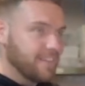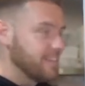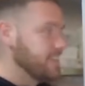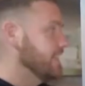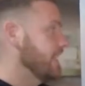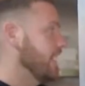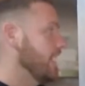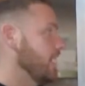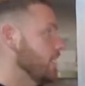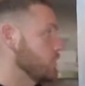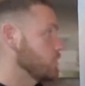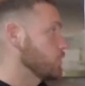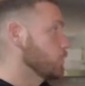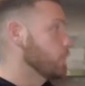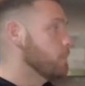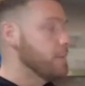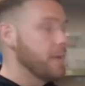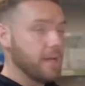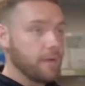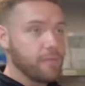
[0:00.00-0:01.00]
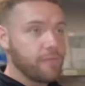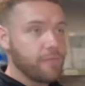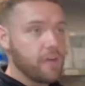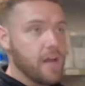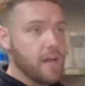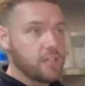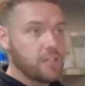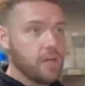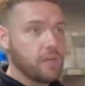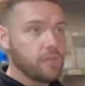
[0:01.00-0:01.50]
Yeah, so we make them
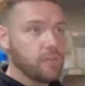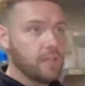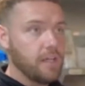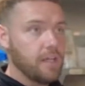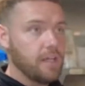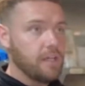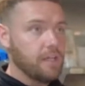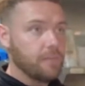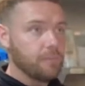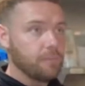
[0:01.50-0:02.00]
fresh every day.